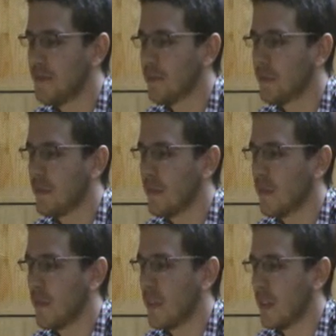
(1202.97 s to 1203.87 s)

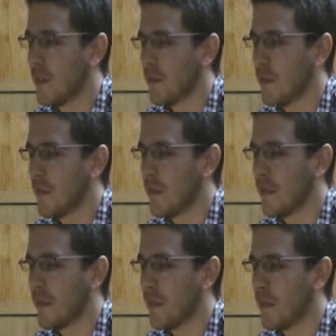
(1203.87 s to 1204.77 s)

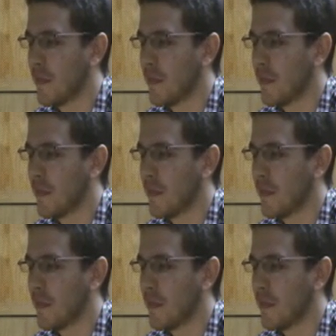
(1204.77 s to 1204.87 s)
No one is speaking in this clip.